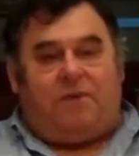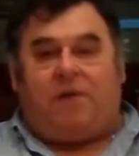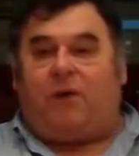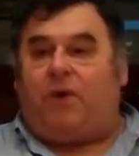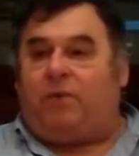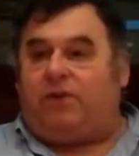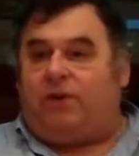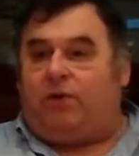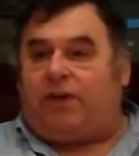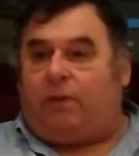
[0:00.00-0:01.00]
In my
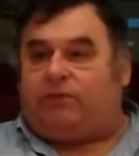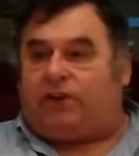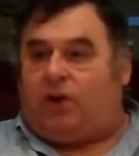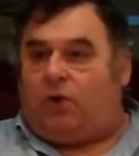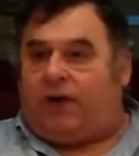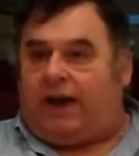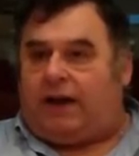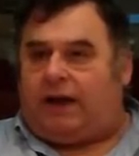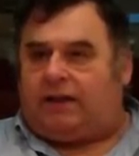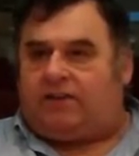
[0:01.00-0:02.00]
wayward youth, I was a
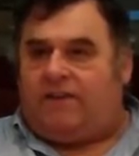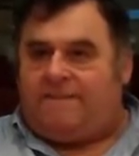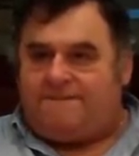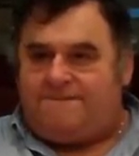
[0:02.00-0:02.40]
cocaine addict.